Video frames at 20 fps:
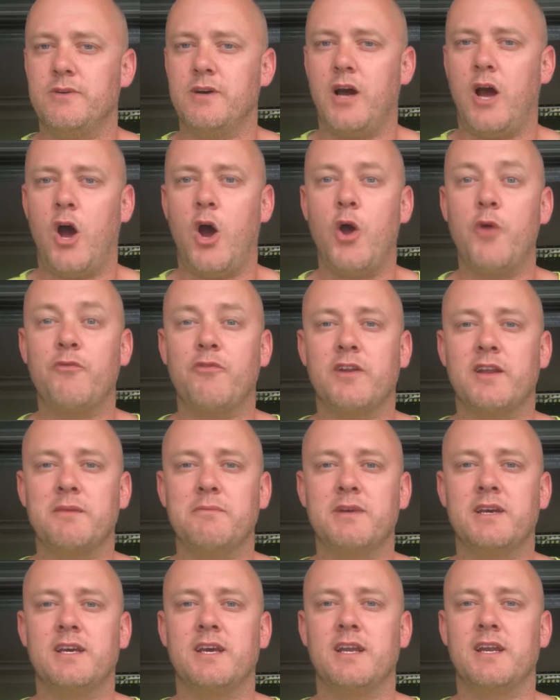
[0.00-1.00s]
hopefully
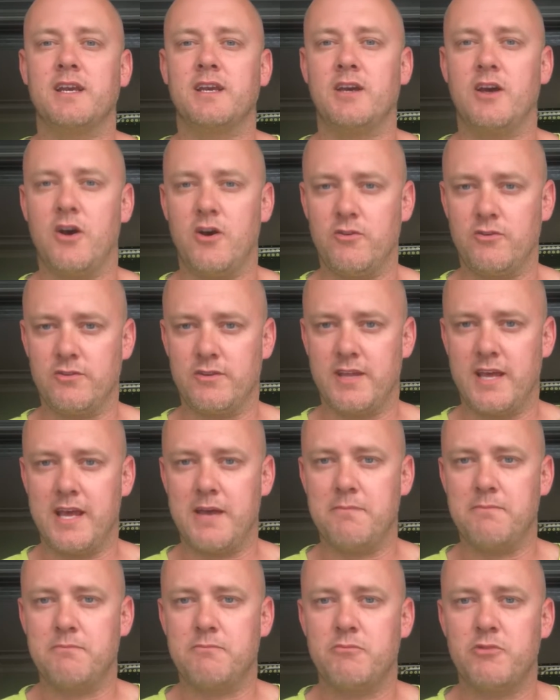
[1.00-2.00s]
be getting hold of
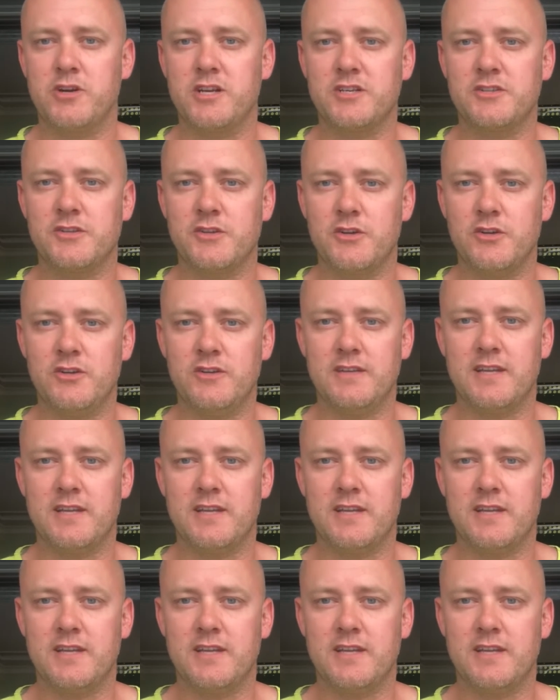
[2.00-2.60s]
them pretty soon.